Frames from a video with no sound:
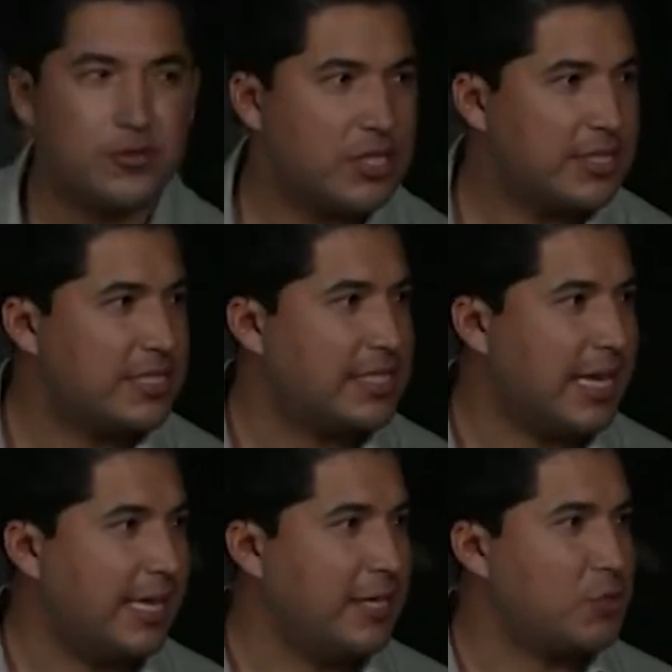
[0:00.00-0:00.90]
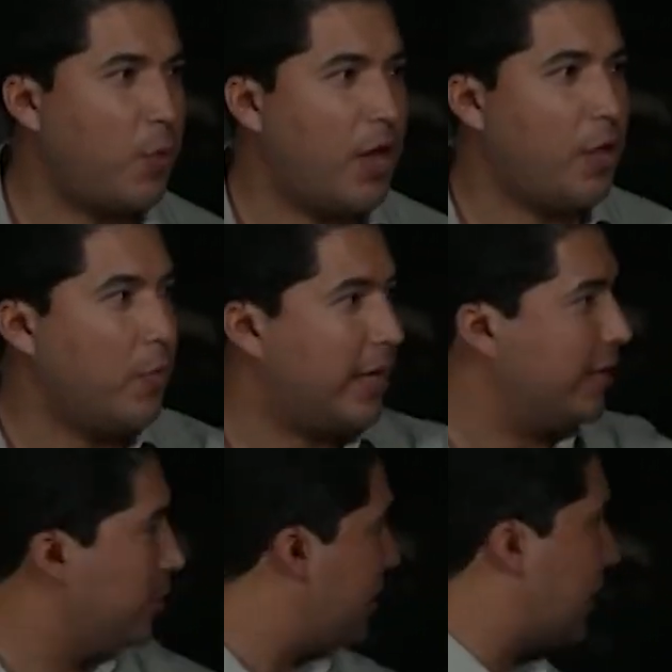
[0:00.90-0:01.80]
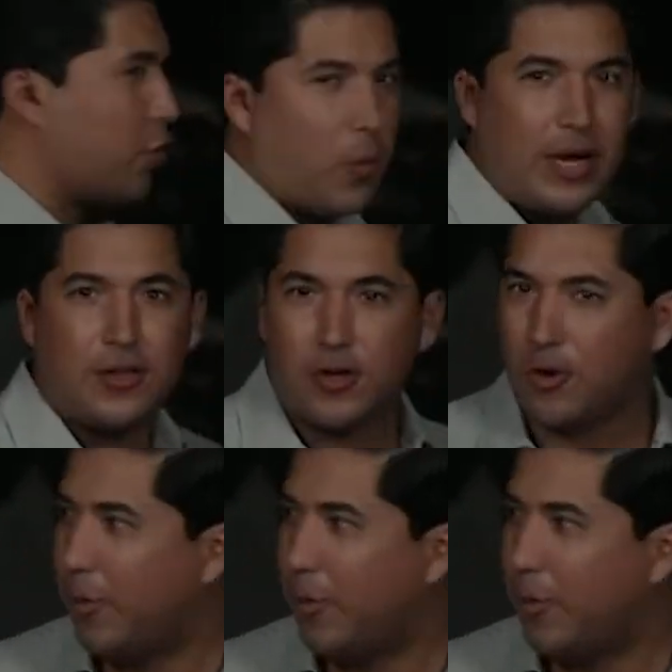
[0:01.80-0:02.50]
for just a second as well. We can take a quick look